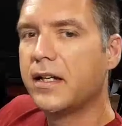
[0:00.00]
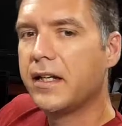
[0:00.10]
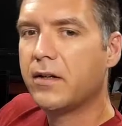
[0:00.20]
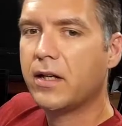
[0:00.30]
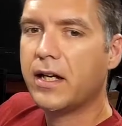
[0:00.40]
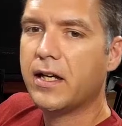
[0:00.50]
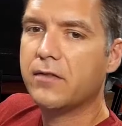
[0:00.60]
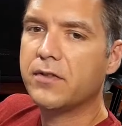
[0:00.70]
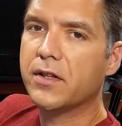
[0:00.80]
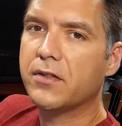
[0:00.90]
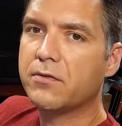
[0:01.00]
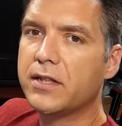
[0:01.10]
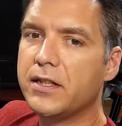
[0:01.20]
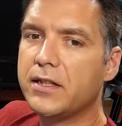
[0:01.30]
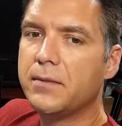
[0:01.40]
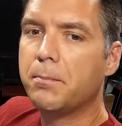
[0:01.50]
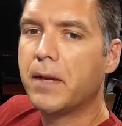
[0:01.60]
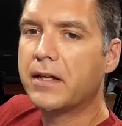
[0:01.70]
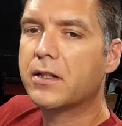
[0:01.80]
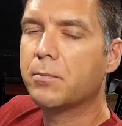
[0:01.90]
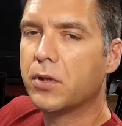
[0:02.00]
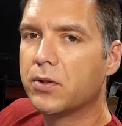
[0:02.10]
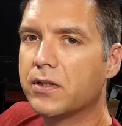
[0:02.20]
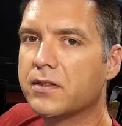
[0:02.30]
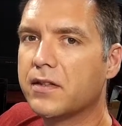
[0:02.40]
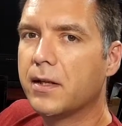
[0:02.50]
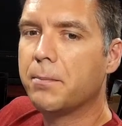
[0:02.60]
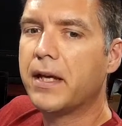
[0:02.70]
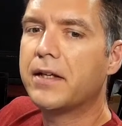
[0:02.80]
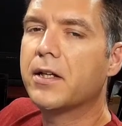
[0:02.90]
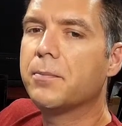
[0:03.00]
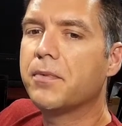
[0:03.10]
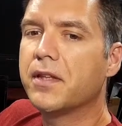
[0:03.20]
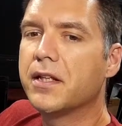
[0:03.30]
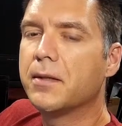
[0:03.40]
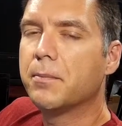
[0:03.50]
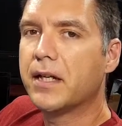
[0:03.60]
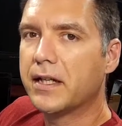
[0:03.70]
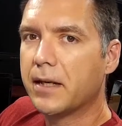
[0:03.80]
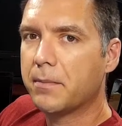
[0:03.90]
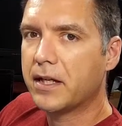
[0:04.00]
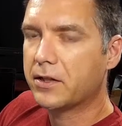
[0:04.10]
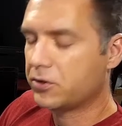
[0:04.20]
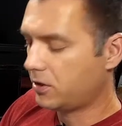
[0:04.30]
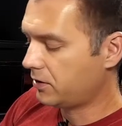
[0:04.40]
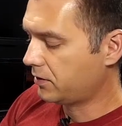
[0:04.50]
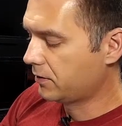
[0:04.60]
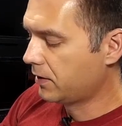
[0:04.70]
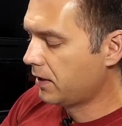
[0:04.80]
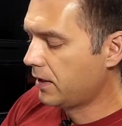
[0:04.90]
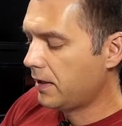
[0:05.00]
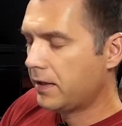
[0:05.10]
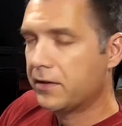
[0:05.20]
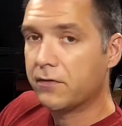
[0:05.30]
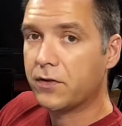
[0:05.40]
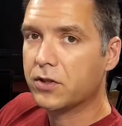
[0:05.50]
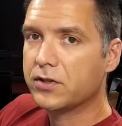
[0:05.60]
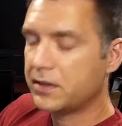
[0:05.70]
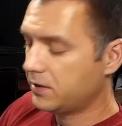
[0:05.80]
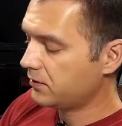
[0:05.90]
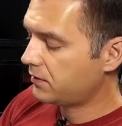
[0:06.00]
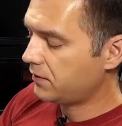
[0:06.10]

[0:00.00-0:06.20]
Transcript: Here I have the three main components that make up the miniAtmegatron. The first is